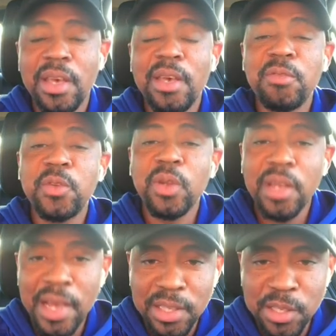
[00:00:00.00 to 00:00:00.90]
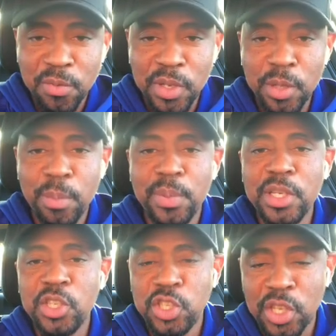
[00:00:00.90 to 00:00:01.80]
If you like this video,
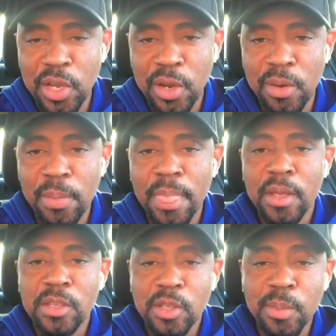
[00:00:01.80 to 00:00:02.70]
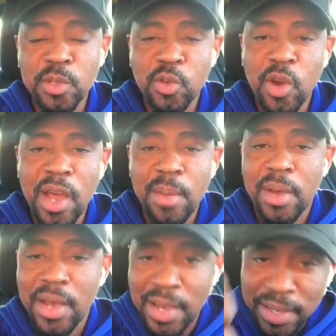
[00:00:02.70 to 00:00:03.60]
please share,
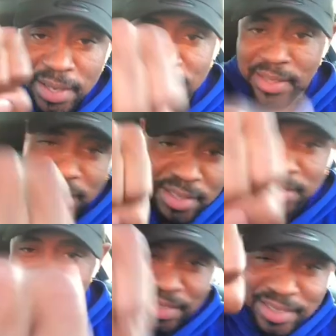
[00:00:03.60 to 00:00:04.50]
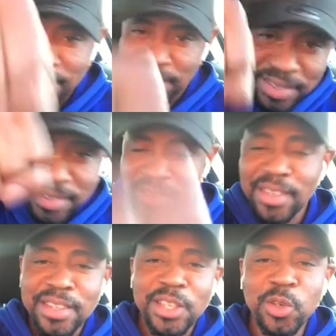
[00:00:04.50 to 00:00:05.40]
subscribe, and hit
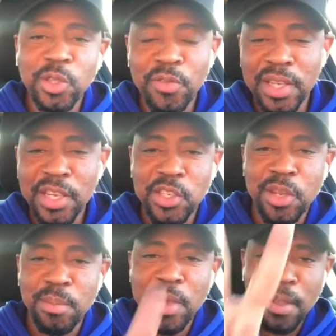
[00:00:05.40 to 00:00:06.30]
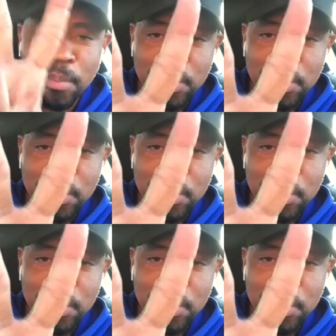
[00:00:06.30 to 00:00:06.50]
the notification bell.